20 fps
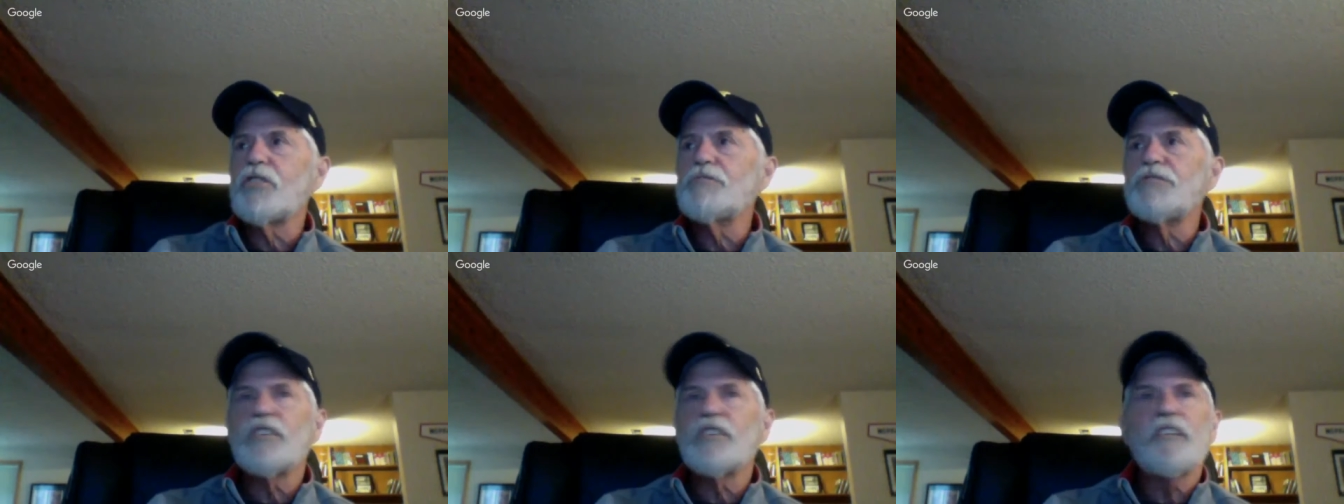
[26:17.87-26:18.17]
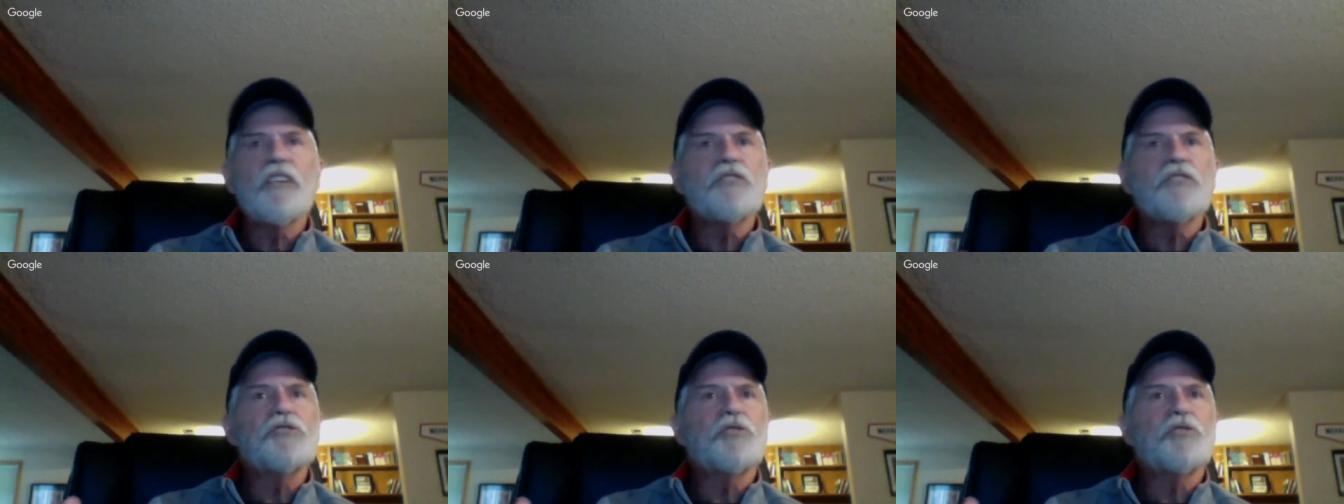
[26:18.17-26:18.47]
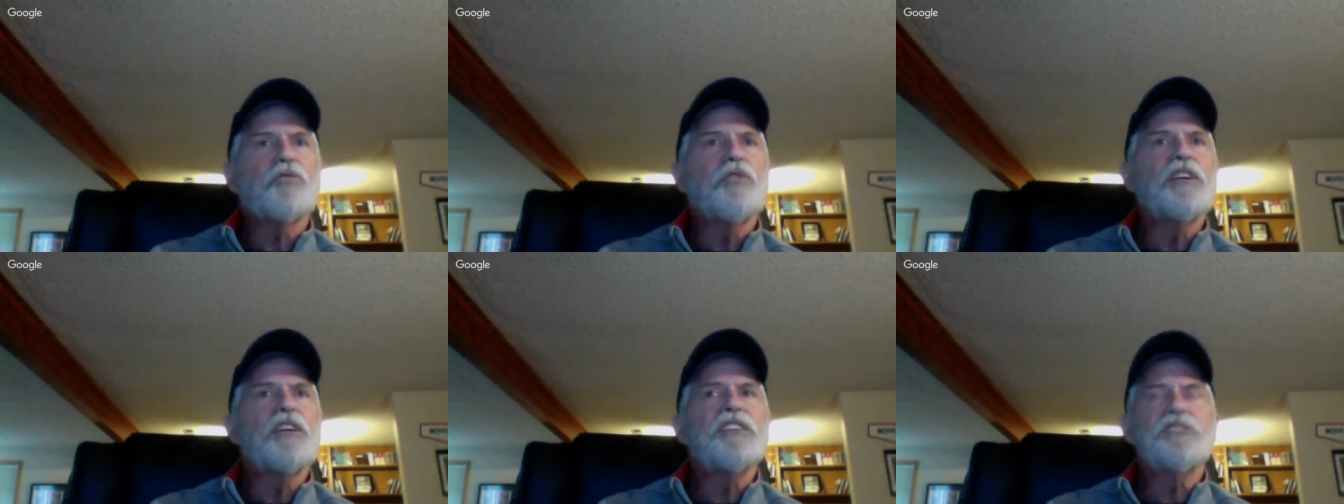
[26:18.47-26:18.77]
you, there's a
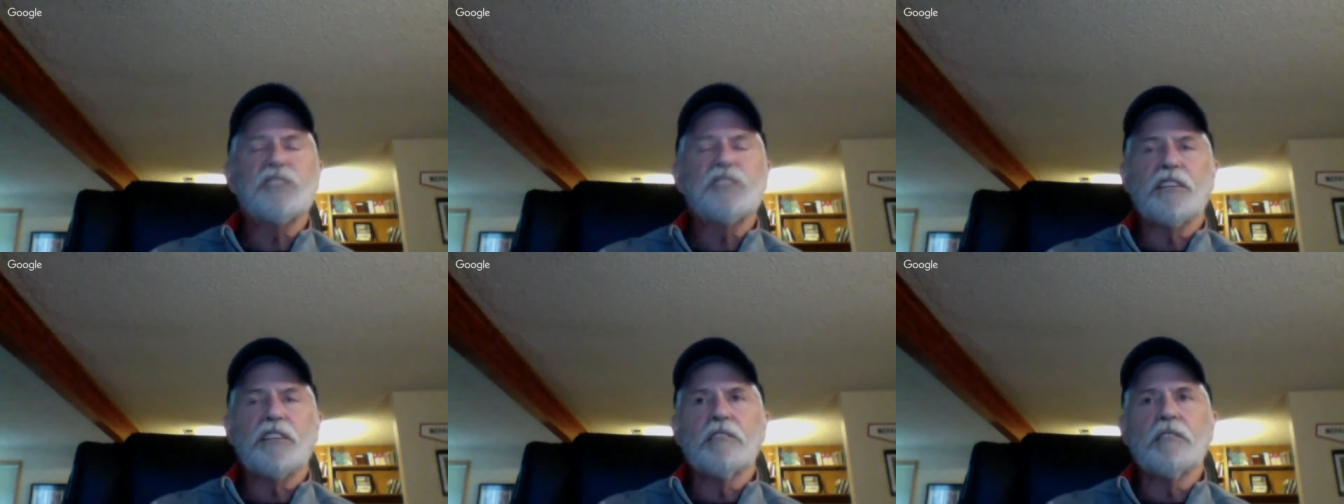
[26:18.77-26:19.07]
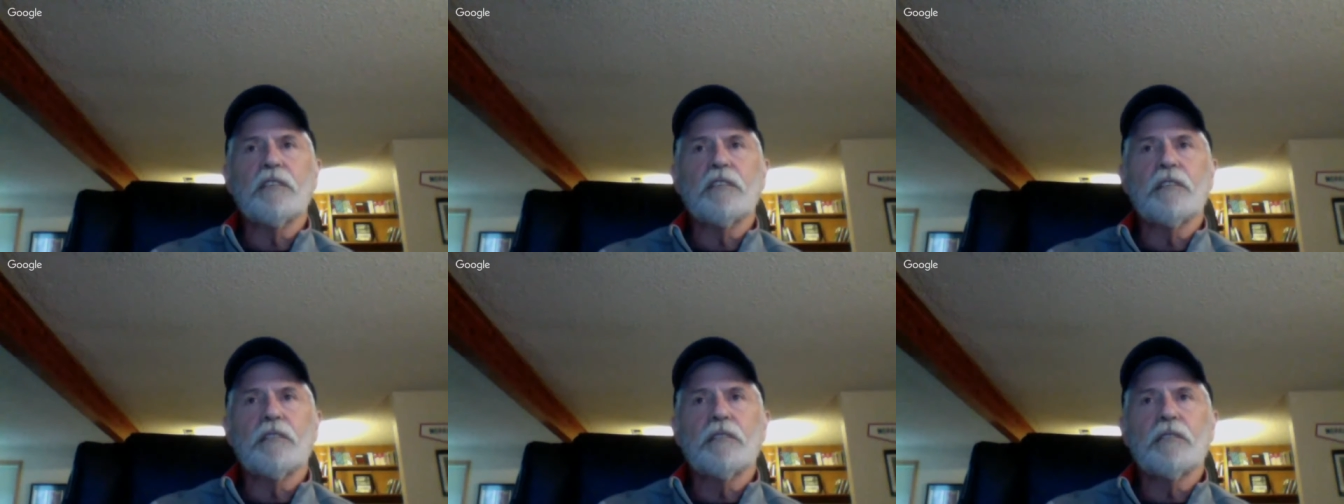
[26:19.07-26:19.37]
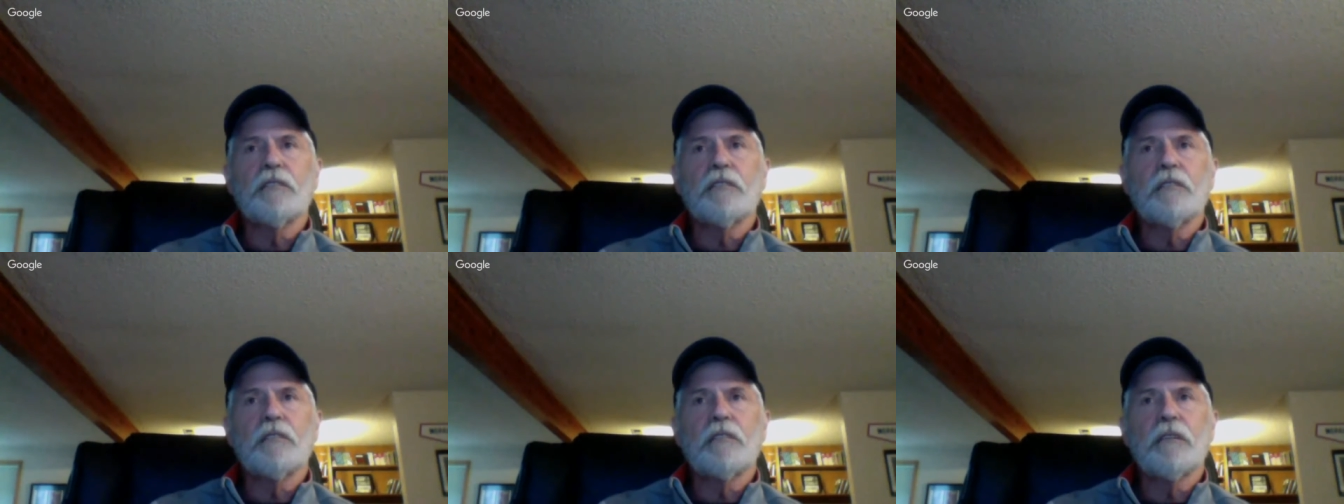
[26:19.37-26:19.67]
reason.
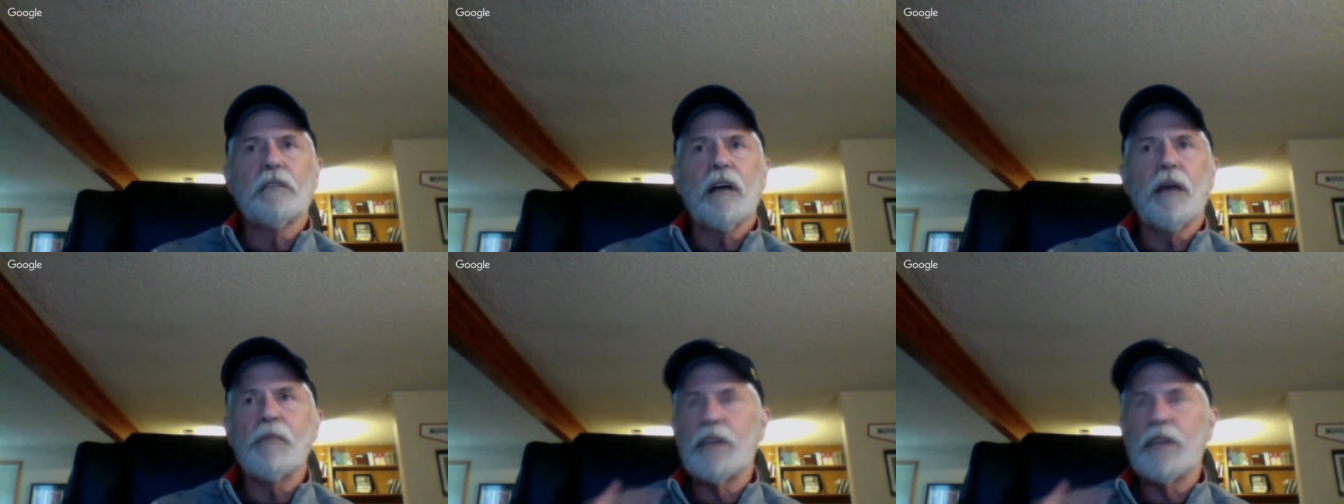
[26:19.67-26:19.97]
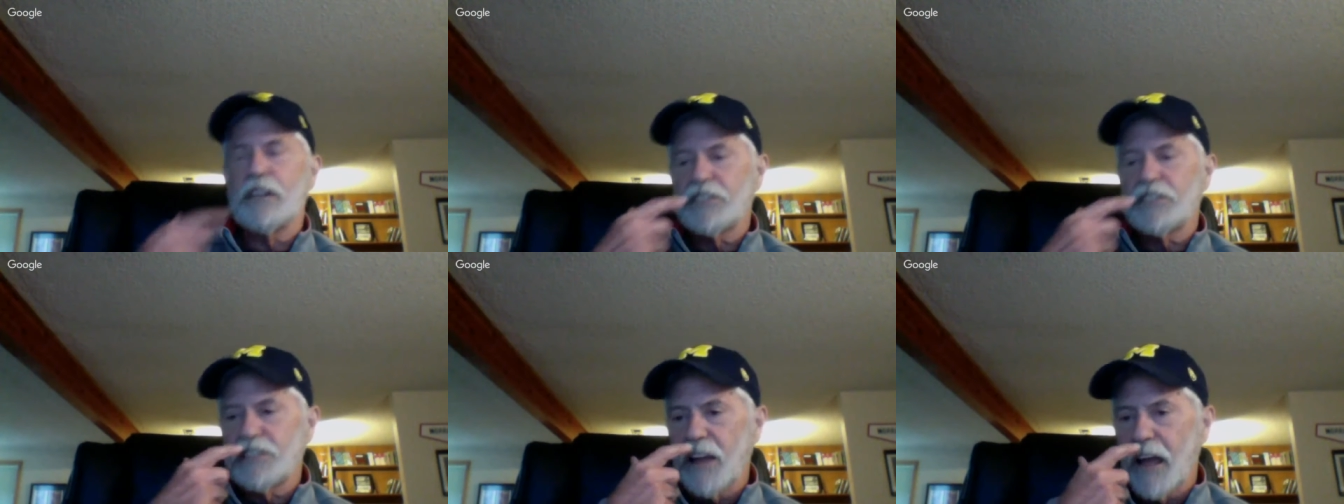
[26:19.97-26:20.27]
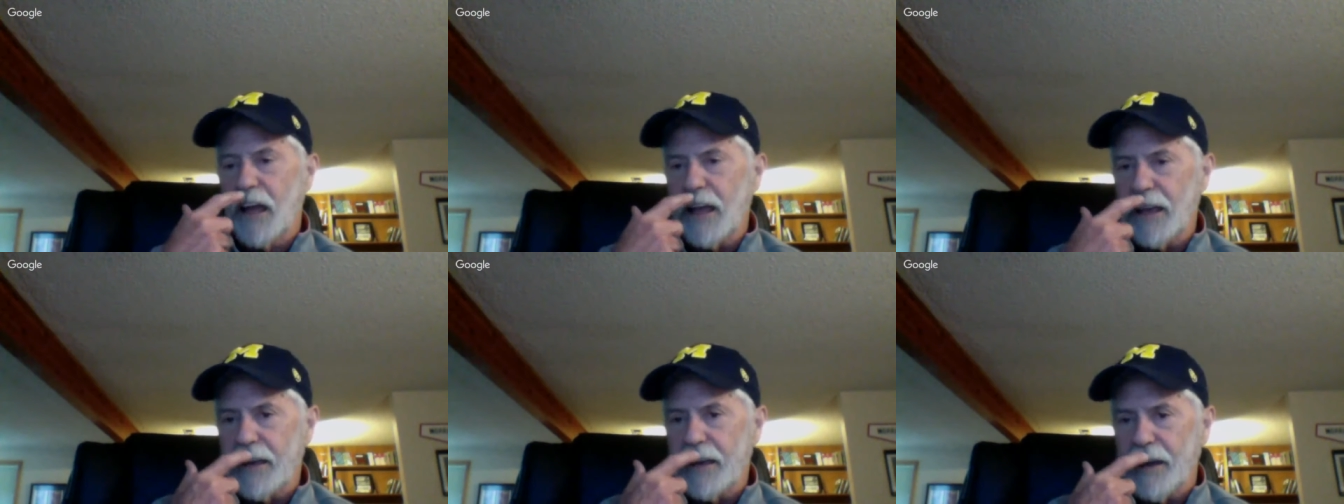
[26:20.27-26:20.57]
I mean, it's
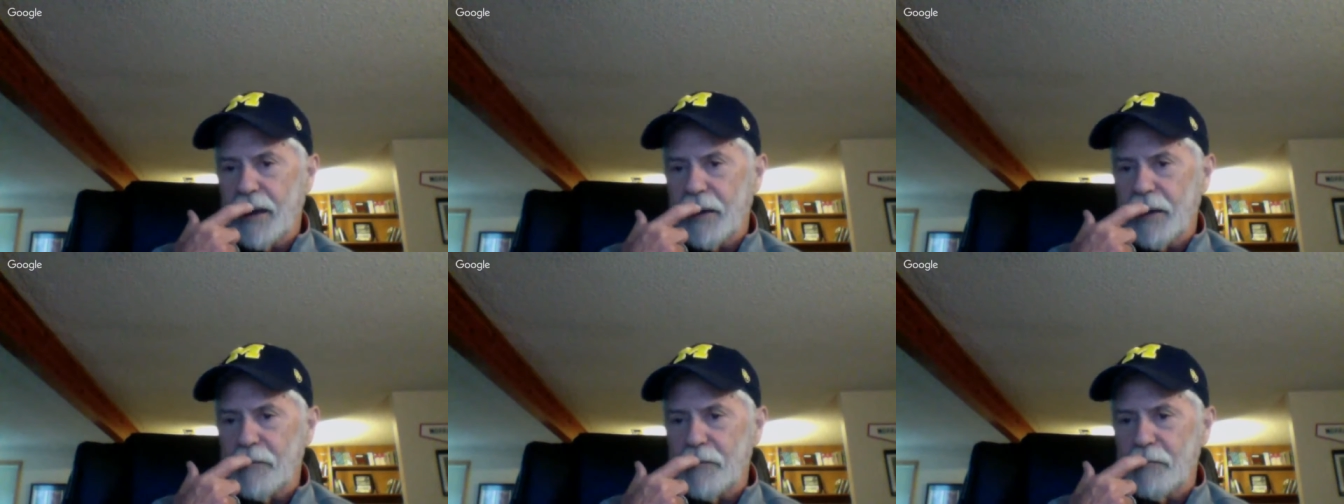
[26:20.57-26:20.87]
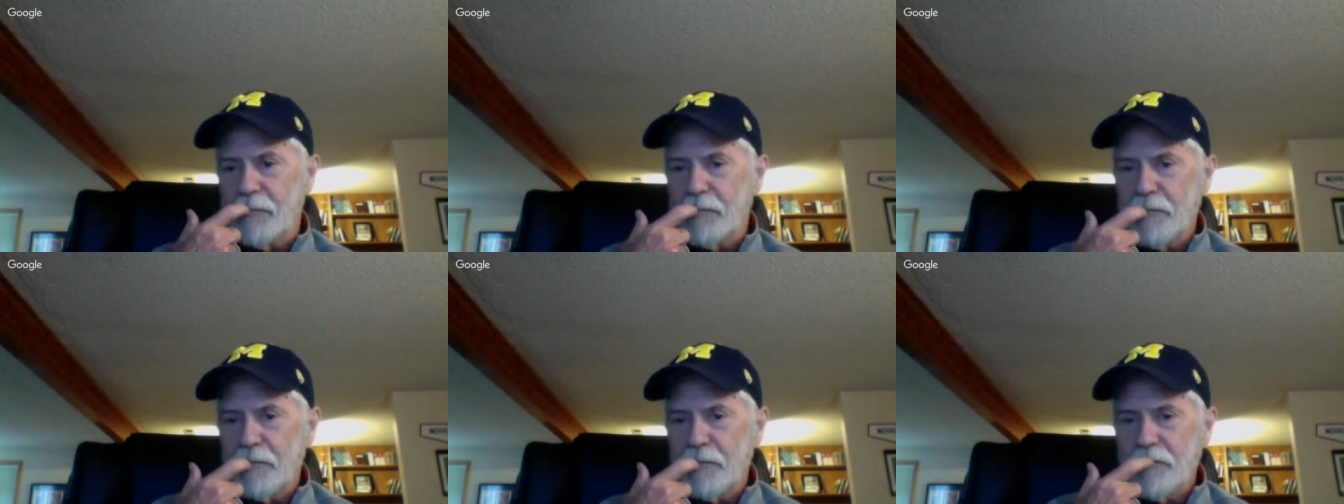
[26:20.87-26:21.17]
like, well,